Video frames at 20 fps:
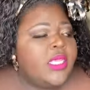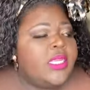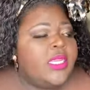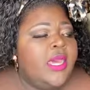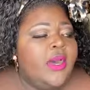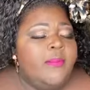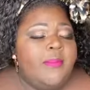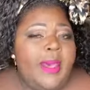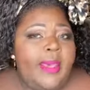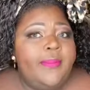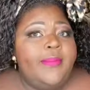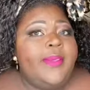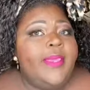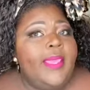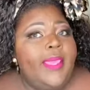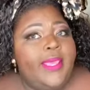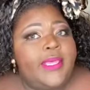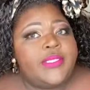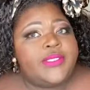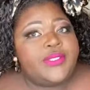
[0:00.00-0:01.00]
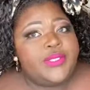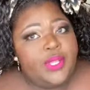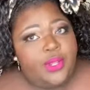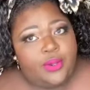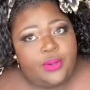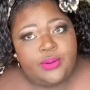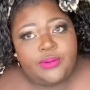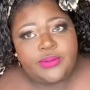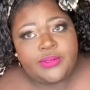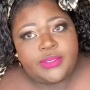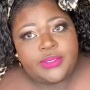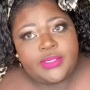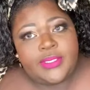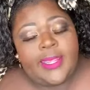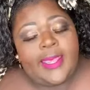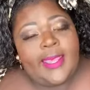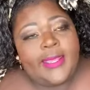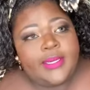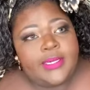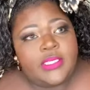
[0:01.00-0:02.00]
Now, my big ass knows that
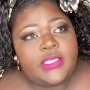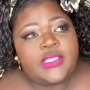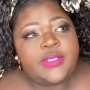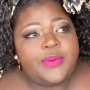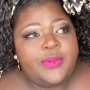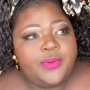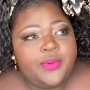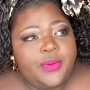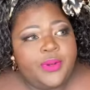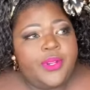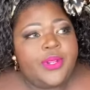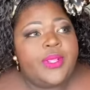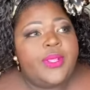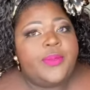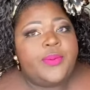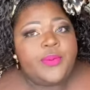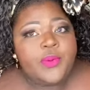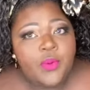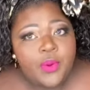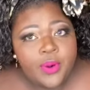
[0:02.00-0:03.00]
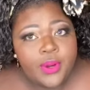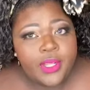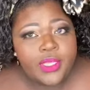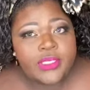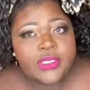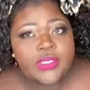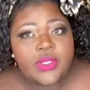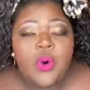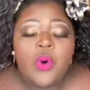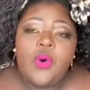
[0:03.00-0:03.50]
I need to be wearing a 4X